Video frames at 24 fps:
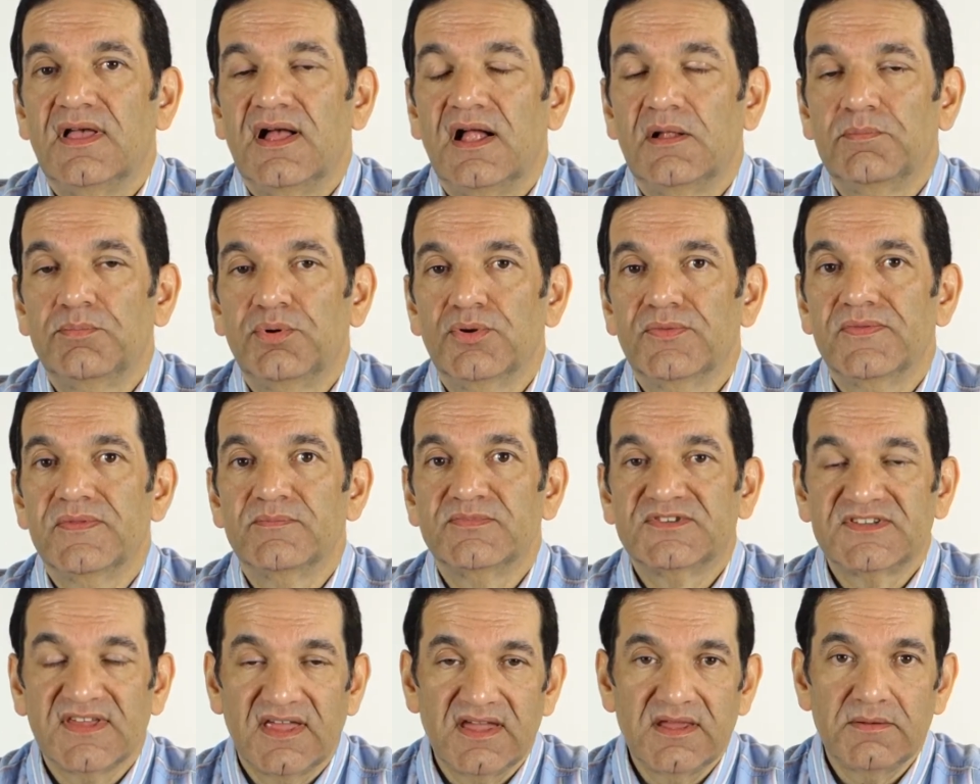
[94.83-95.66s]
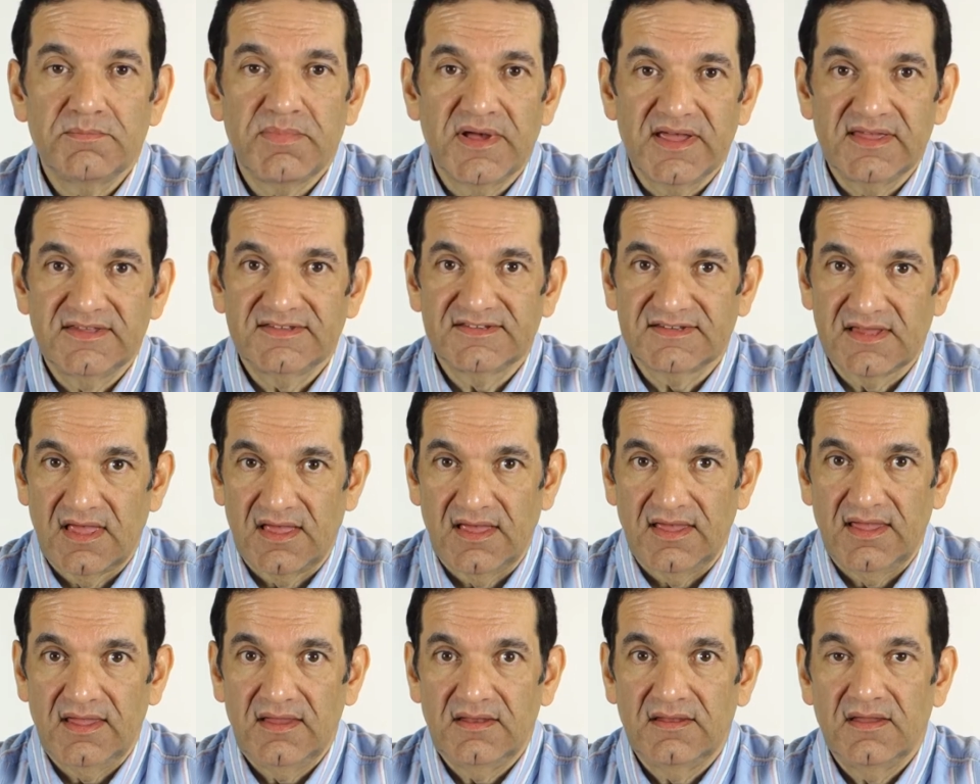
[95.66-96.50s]
I'll put them side by
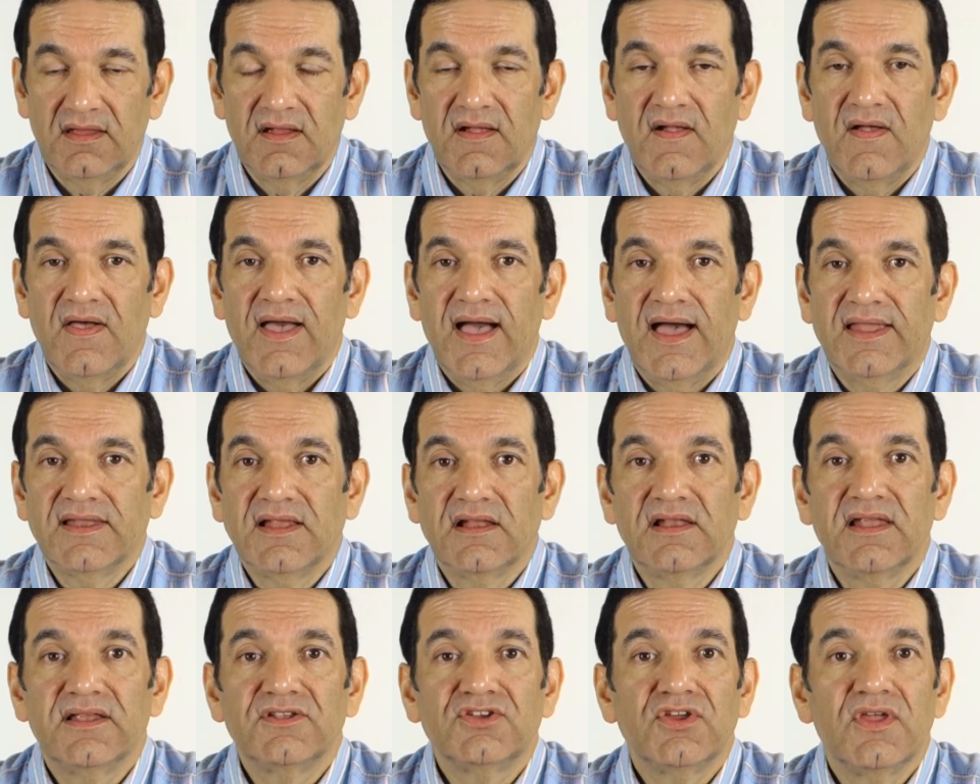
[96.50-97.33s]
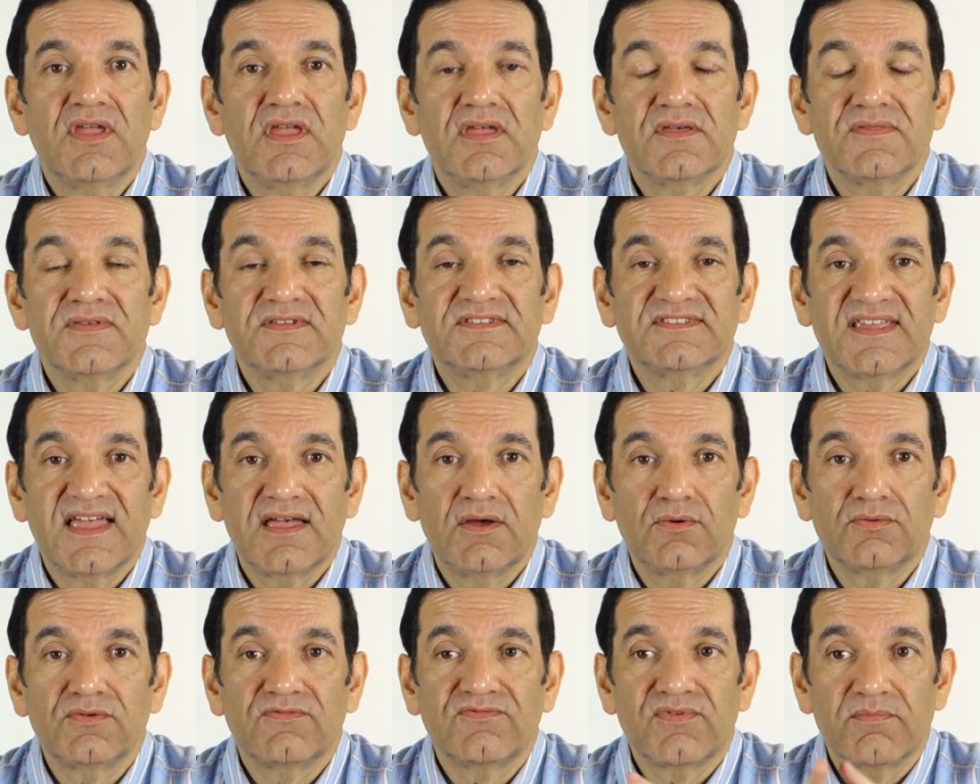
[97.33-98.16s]
side, and I'll let you hear the
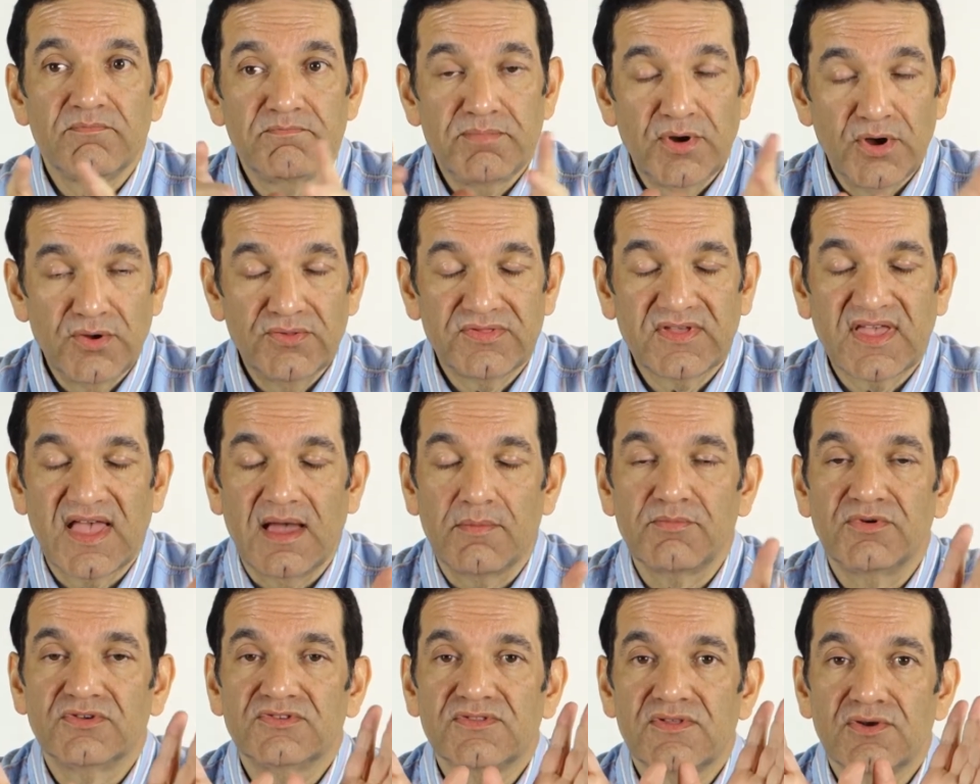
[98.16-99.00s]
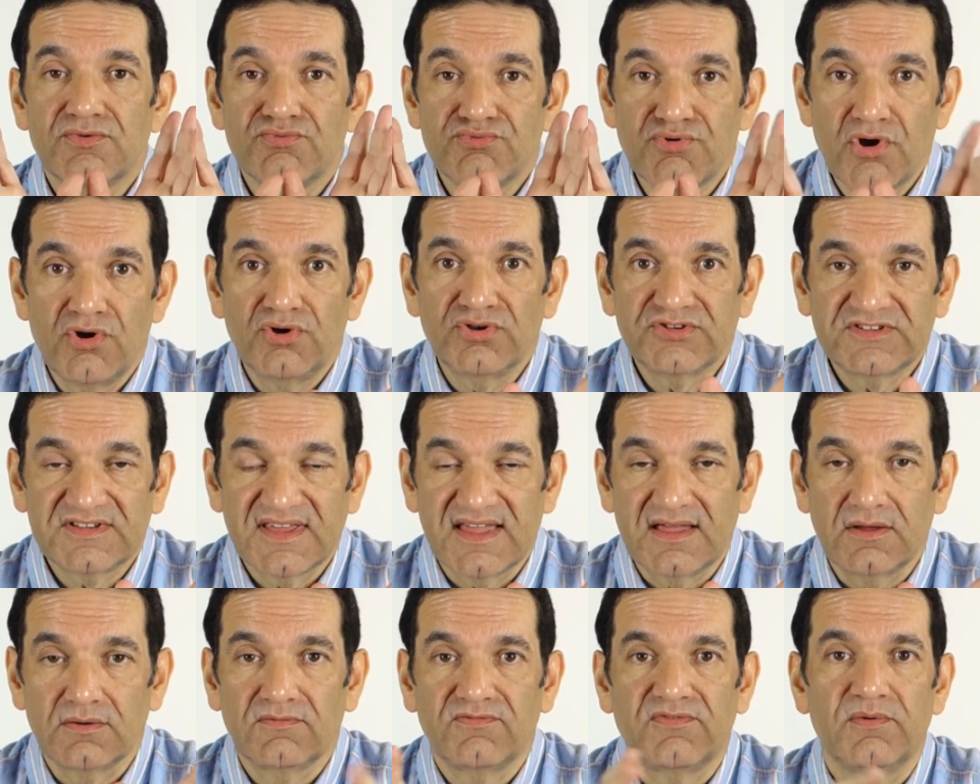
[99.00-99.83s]
sound from both cameras, the raw
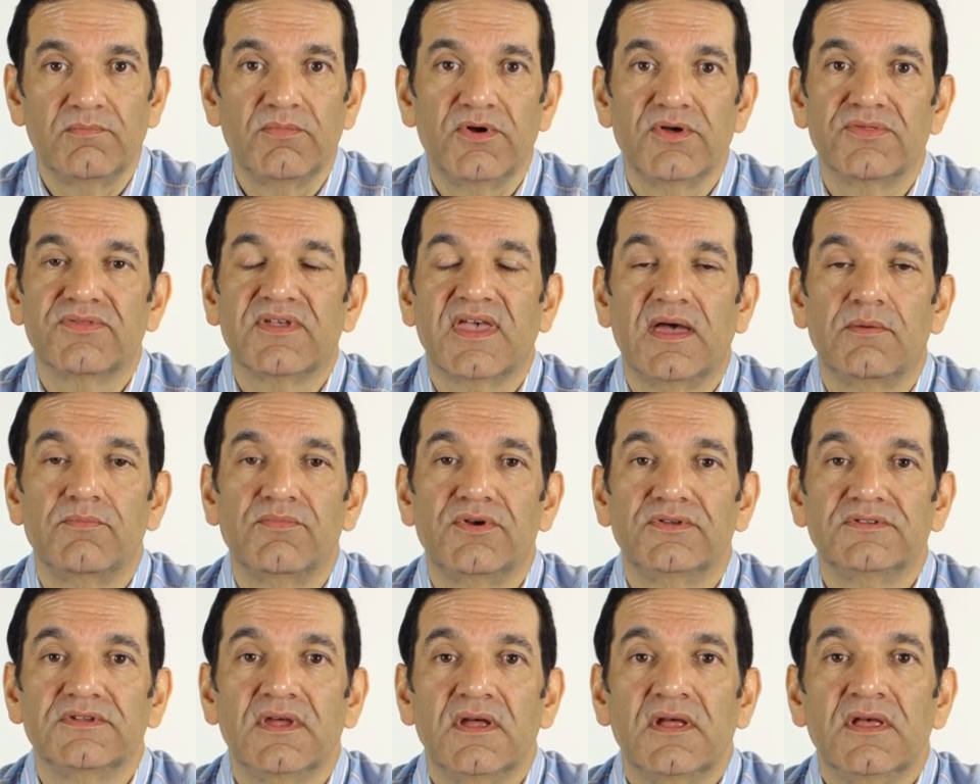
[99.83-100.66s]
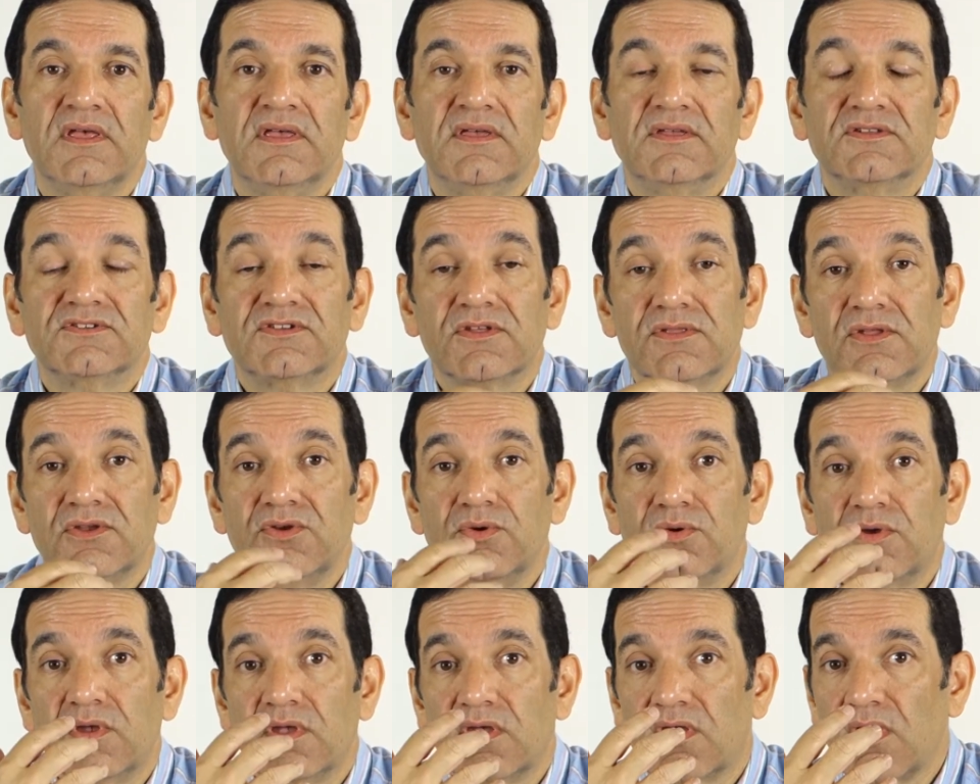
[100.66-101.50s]
sound from both cameras, so that
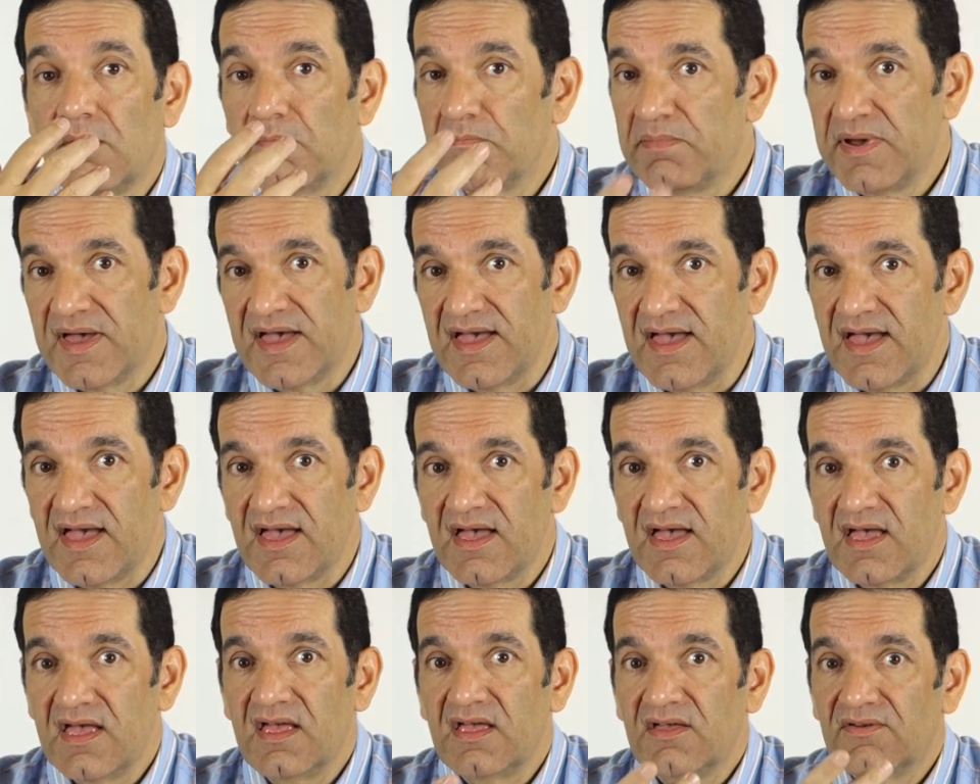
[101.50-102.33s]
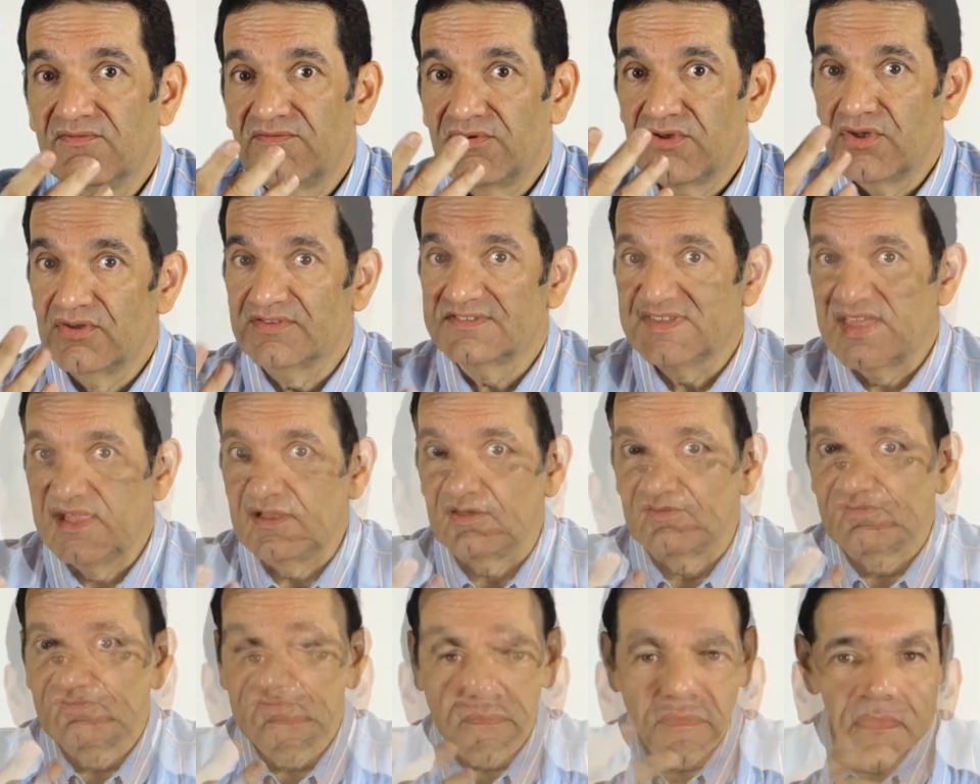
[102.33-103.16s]
you can compare for
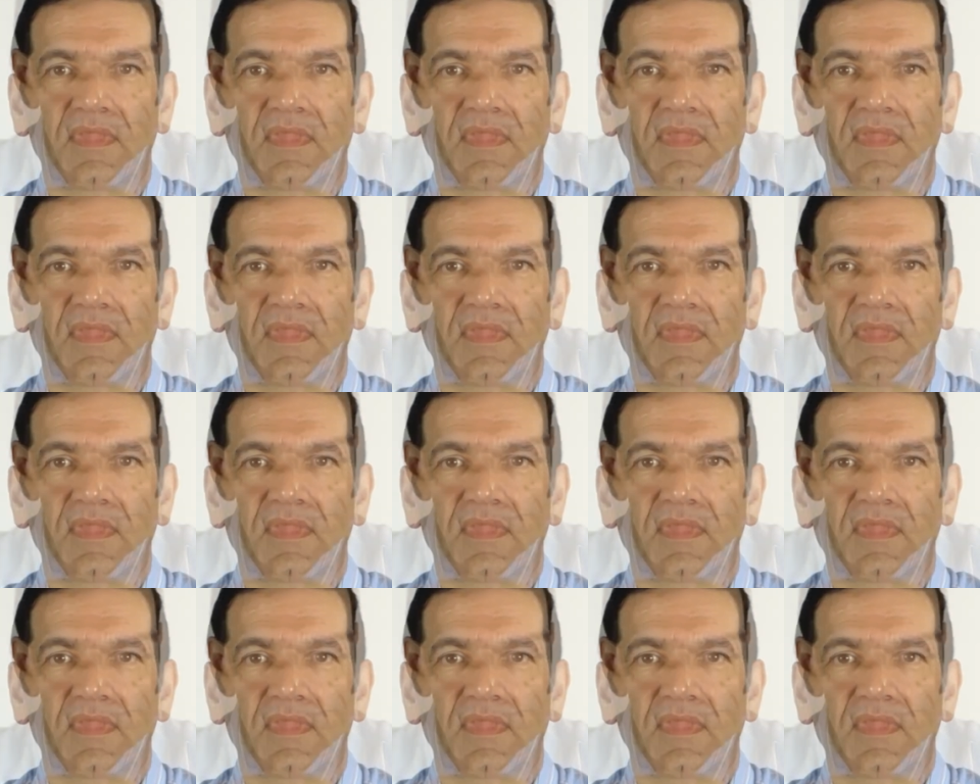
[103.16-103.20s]
yourself.